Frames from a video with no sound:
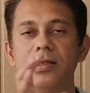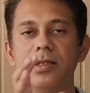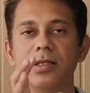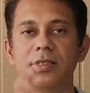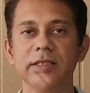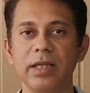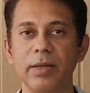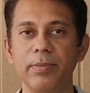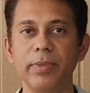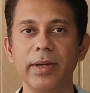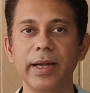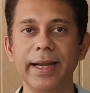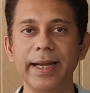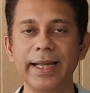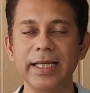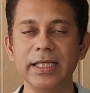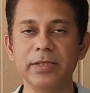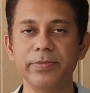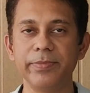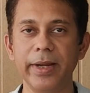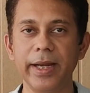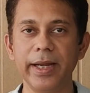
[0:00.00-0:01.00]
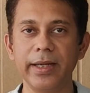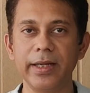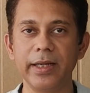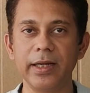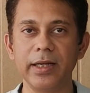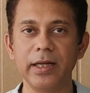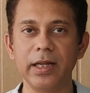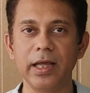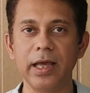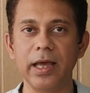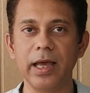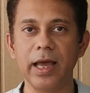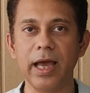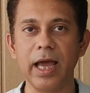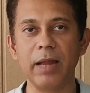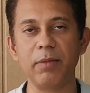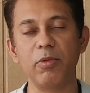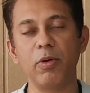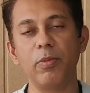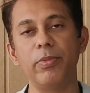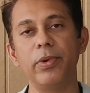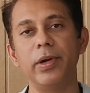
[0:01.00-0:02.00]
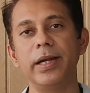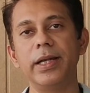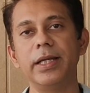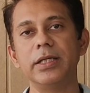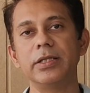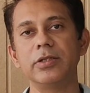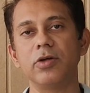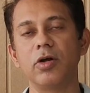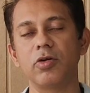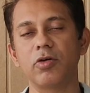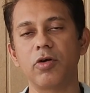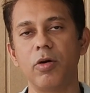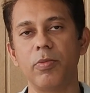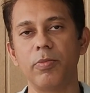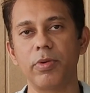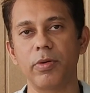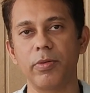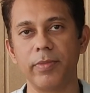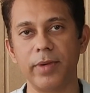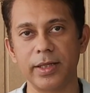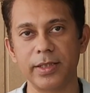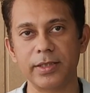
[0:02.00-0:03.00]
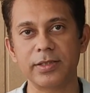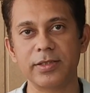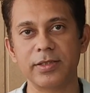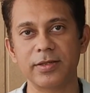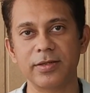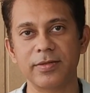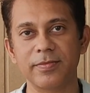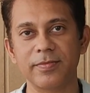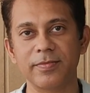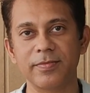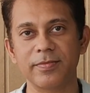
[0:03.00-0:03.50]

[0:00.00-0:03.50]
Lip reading: the stability is maintained and mobility is not compromised,